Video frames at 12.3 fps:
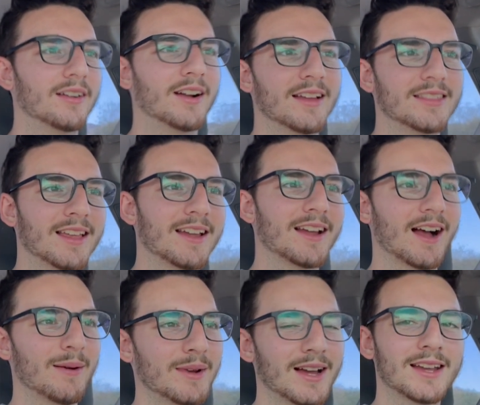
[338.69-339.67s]
And like,
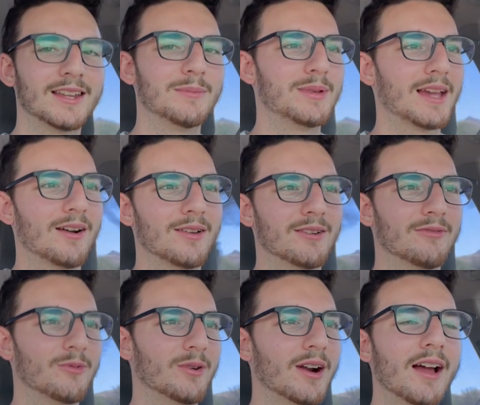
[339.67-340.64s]
I'm not gonna be out here
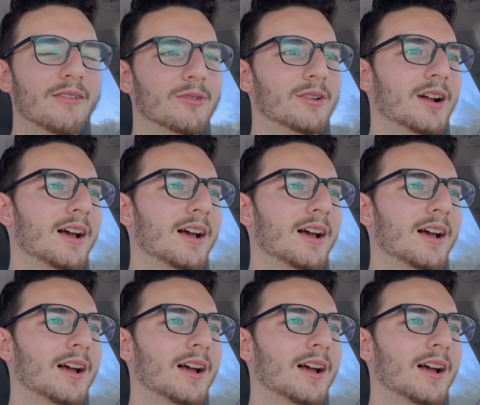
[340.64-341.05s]
forever.